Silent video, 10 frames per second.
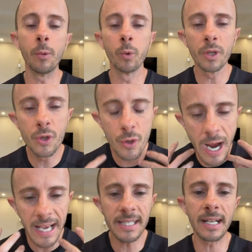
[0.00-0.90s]
will
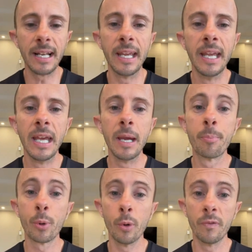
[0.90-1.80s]
drastically
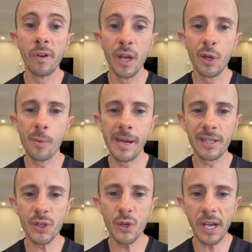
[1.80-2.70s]
improve your mental
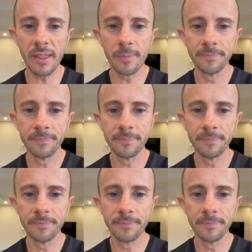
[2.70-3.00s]
strength.